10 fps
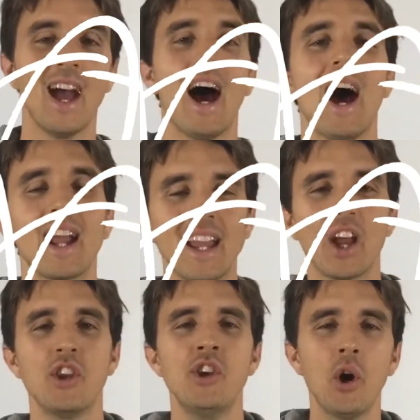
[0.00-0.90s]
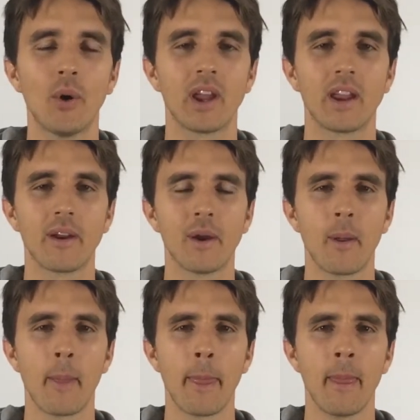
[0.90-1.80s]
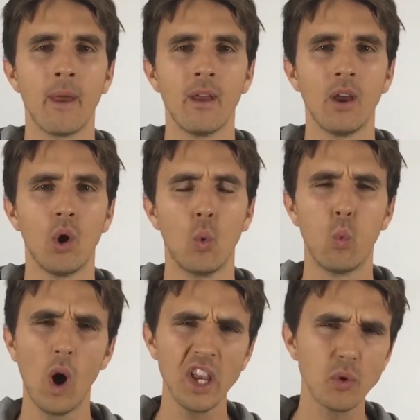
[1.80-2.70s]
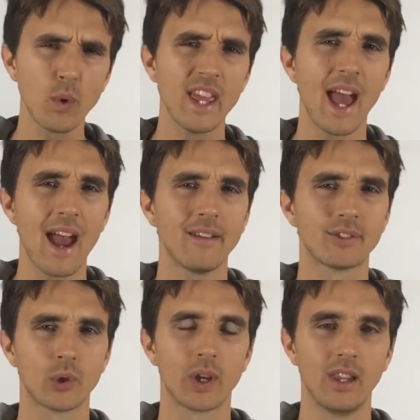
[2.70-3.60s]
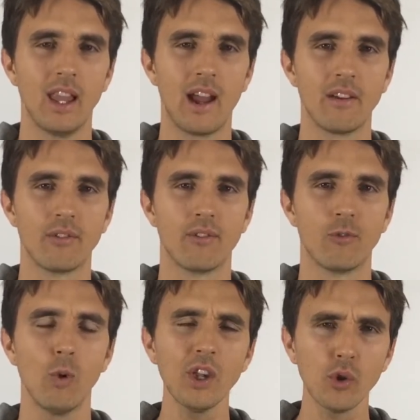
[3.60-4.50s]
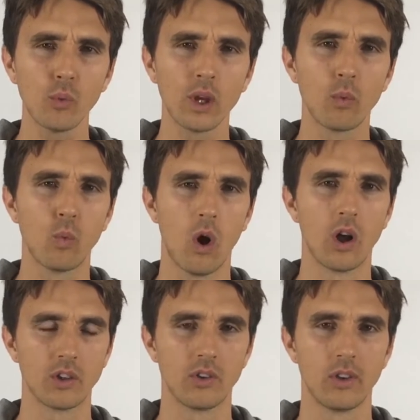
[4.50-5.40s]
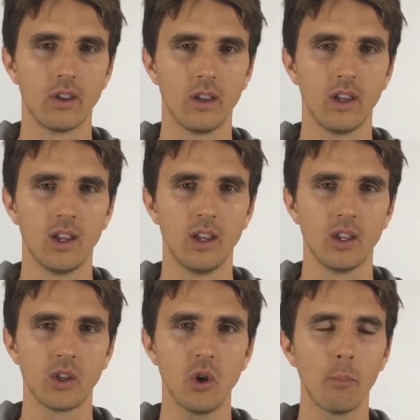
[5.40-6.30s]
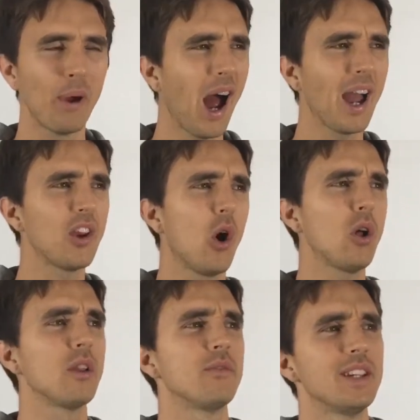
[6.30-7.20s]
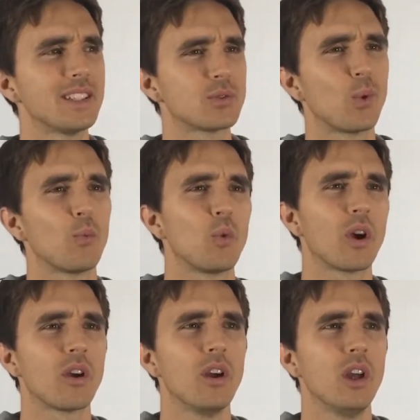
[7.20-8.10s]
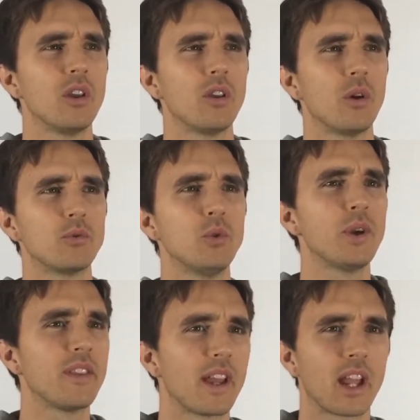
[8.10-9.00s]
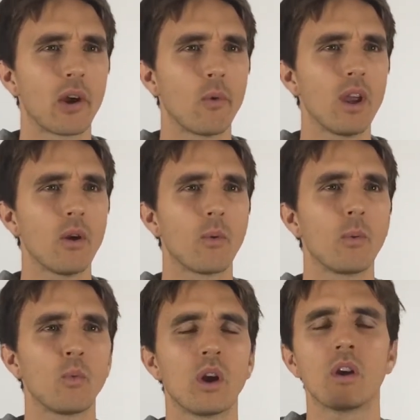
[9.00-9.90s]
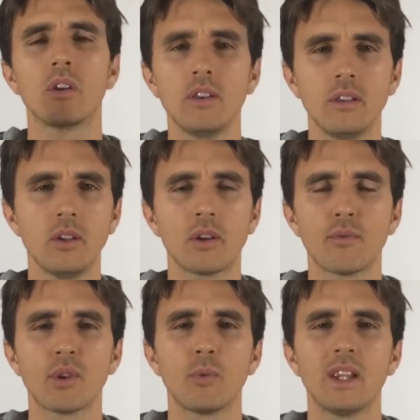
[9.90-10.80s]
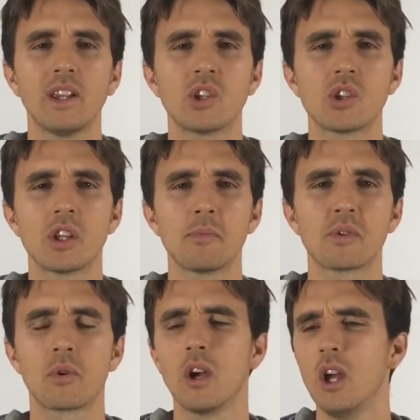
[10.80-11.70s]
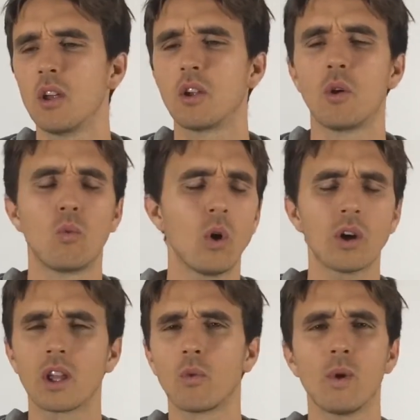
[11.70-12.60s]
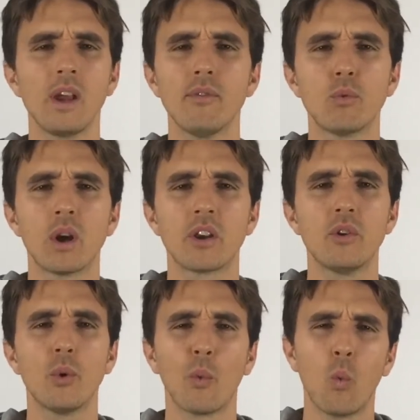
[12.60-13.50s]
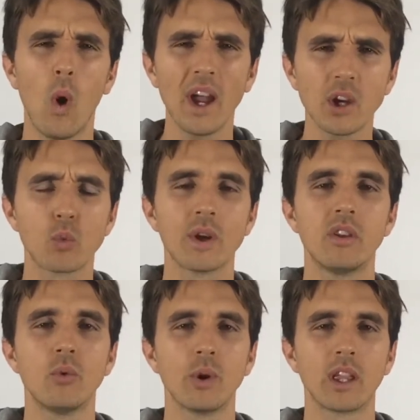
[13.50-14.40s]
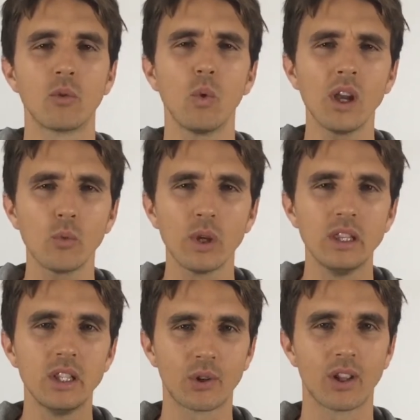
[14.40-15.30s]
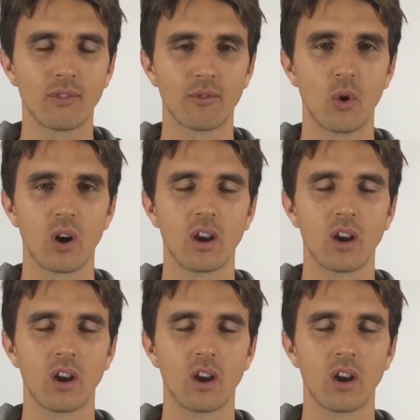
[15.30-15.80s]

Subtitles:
Hi, Noah here. What are we after in life? What do we want? Behind all of this, when we're, doing the career, when we're looking for the relationships or, working, whatever we're doing, why are we doing it? What are we looking for?